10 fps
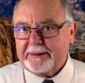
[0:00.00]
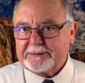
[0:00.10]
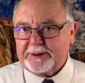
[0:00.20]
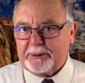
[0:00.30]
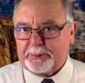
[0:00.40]

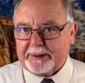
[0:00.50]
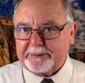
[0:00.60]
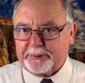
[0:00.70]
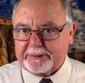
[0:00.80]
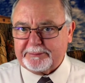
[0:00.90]
So we,
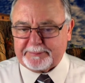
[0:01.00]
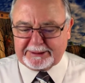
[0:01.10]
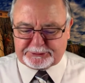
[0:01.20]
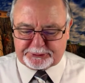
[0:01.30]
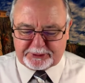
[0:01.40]
we
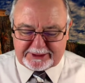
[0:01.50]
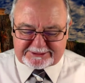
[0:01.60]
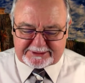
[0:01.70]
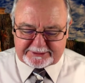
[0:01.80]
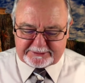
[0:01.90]
make sure you're
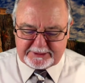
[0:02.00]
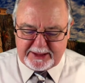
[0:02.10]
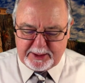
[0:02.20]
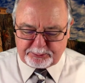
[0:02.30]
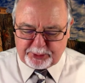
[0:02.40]
listening.
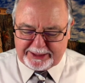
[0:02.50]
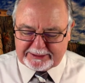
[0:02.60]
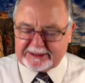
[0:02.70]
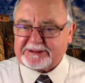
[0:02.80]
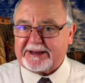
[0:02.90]
Pray and
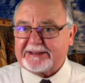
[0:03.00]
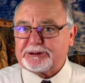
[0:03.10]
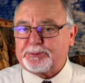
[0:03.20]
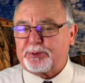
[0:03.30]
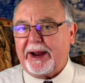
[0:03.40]
listen as
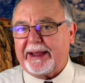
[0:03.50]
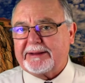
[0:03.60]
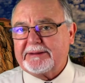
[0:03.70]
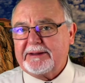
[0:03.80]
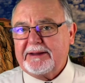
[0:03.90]
you
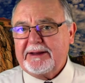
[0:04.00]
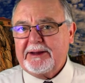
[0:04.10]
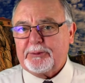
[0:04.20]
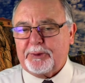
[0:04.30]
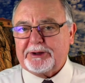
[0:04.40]
pray.
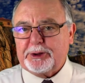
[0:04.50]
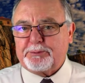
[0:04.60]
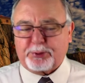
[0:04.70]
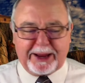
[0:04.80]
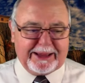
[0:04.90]
When you
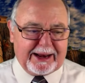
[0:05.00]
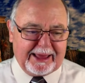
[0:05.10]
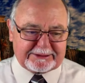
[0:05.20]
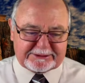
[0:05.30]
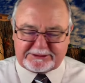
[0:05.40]
pray, I
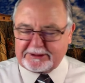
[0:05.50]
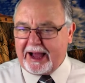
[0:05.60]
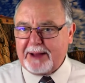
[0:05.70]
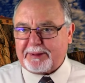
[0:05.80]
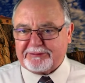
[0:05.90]
like to
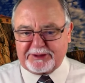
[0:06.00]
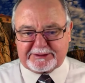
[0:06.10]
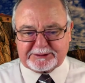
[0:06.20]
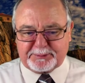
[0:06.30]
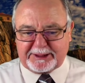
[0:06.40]
stop. I've said
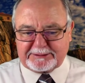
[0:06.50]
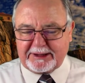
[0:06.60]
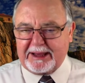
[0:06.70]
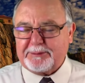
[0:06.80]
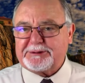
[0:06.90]
this many
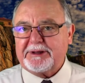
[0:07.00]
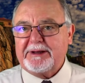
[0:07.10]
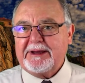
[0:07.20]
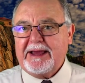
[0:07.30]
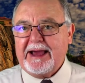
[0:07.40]
times.
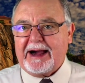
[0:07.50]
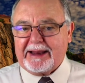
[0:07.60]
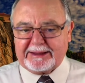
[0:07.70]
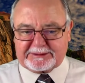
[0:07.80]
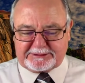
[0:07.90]
I
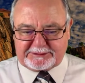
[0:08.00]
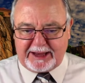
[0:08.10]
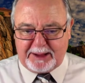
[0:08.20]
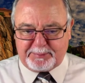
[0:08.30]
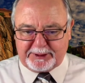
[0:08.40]
like to
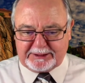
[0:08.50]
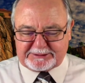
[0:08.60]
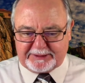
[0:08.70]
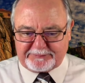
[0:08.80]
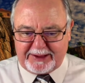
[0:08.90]
stop and I'll
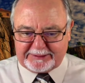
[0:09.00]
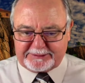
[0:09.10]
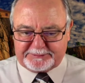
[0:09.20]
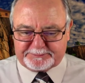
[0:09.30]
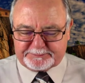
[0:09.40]
say,
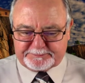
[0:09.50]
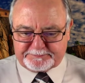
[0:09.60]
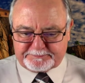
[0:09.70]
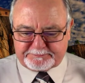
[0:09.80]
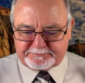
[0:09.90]
Father,
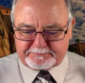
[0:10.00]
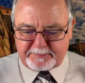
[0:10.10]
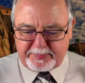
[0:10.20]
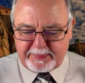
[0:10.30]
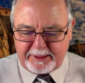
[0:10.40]

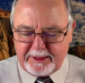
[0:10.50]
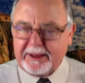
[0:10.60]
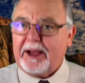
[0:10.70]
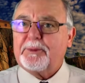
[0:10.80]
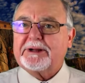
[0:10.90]

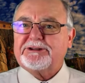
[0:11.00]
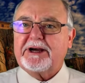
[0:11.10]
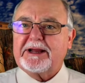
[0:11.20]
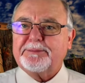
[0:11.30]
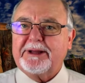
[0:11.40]
I want to
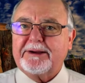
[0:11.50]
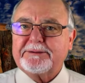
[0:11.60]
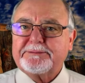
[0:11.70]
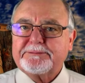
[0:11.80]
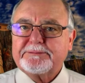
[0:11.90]
shut up now.
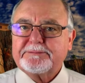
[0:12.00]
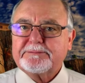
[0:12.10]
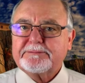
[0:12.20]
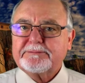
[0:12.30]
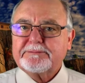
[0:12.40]

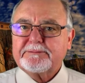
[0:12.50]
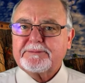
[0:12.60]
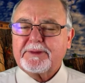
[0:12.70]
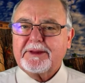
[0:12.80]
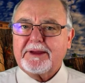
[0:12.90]

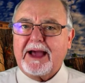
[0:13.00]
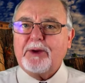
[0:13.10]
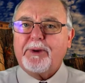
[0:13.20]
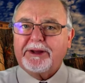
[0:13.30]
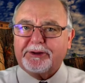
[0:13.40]
I
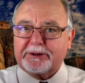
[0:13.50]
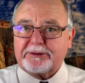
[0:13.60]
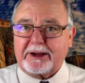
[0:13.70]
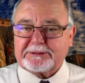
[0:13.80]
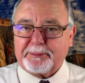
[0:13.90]
want you to
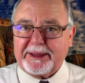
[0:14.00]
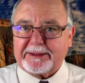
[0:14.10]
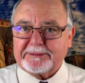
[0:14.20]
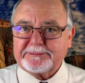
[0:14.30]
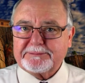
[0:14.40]
talk to me.